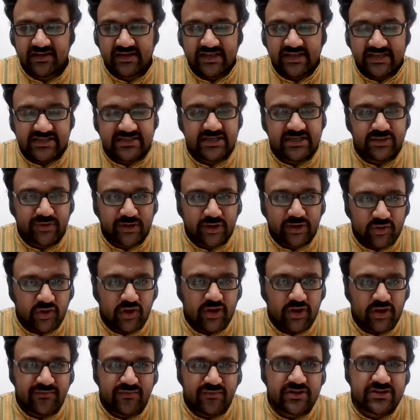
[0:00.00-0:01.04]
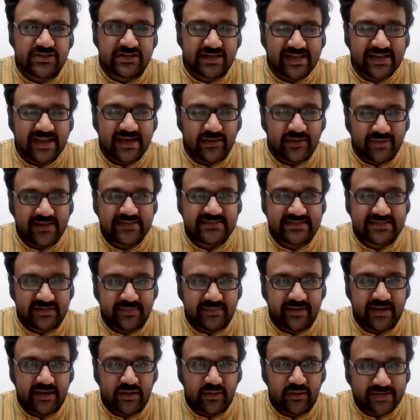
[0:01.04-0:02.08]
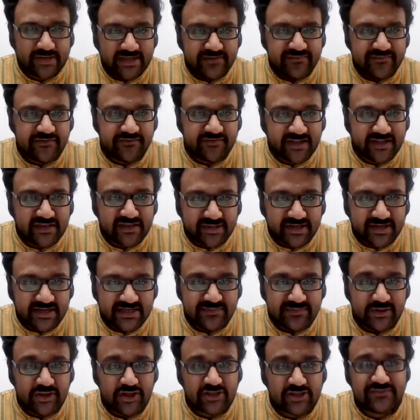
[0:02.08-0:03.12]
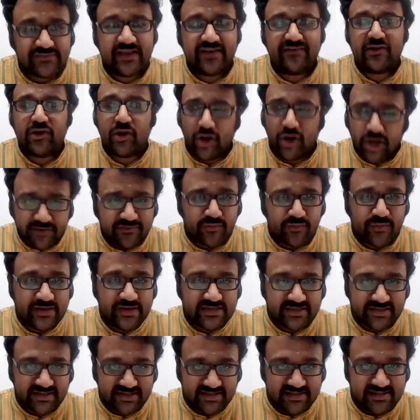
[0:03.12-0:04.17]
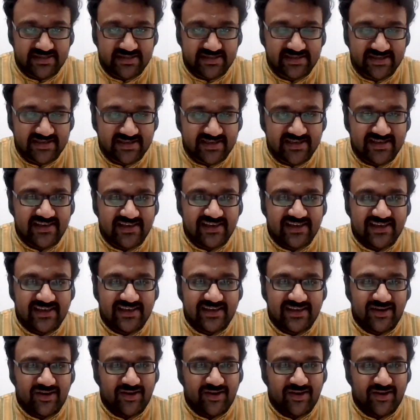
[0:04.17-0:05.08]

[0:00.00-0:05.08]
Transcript: reached the 12 o'clock, I would still like to extend by around 10-15 minutes because we have a lot of questions okay.